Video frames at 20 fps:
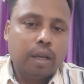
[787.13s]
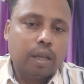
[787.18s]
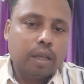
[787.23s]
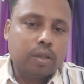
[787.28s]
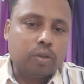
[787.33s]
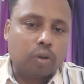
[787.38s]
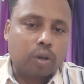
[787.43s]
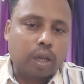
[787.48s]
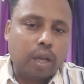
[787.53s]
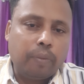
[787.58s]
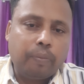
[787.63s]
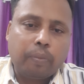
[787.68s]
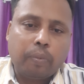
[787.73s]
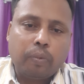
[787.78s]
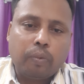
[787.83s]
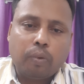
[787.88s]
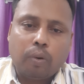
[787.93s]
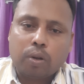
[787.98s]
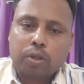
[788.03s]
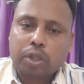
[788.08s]
So keep
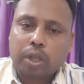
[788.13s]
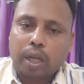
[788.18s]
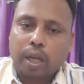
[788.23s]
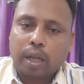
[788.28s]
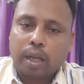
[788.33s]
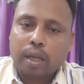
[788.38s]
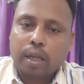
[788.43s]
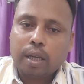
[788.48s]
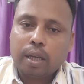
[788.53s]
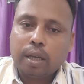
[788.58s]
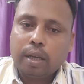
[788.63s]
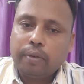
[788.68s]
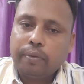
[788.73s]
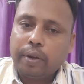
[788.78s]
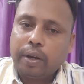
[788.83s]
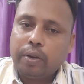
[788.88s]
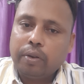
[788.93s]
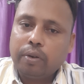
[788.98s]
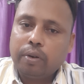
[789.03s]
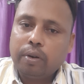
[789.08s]
watching
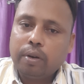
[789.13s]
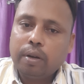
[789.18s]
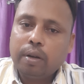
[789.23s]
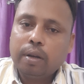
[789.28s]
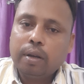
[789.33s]
video.